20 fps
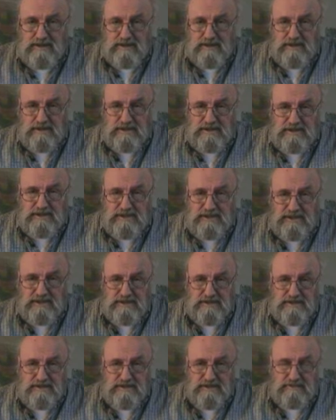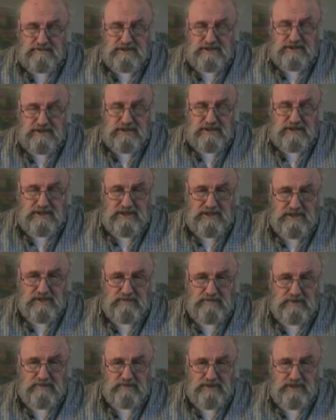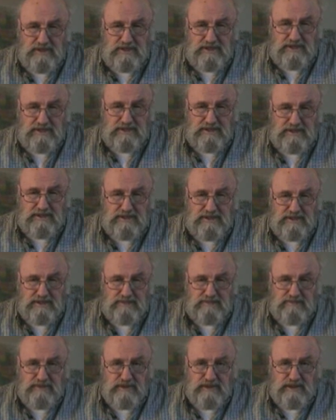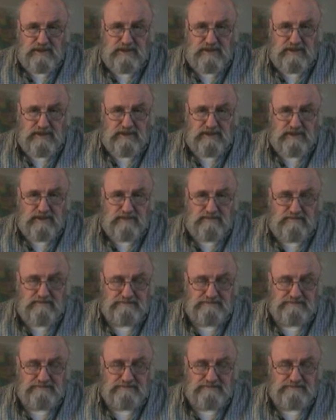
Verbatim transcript: as citizens we can enable politicians by uh,